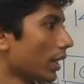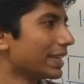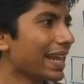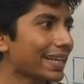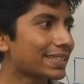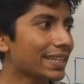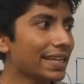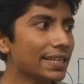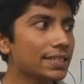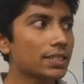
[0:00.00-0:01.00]
Next
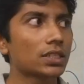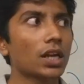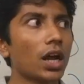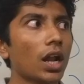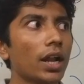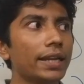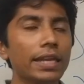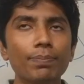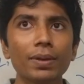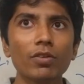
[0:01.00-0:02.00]
is
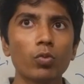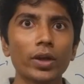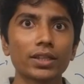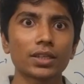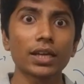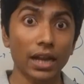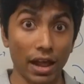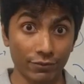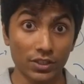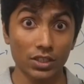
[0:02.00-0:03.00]
DP with
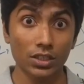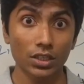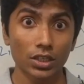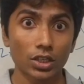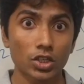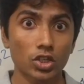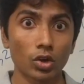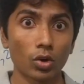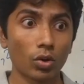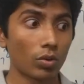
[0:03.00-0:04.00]
graphs.
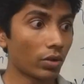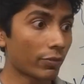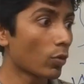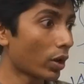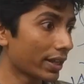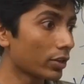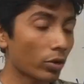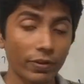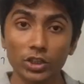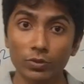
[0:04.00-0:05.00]
So if you want any
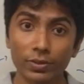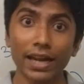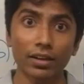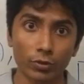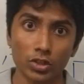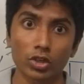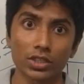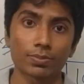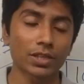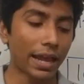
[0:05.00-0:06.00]
notification for that, of course you can
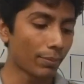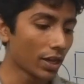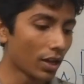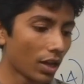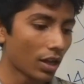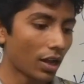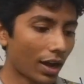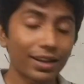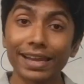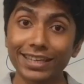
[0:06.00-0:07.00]
subscribe.
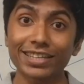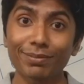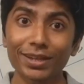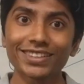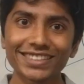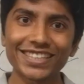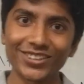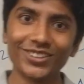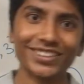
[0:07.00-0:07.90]
Until next time then, see you.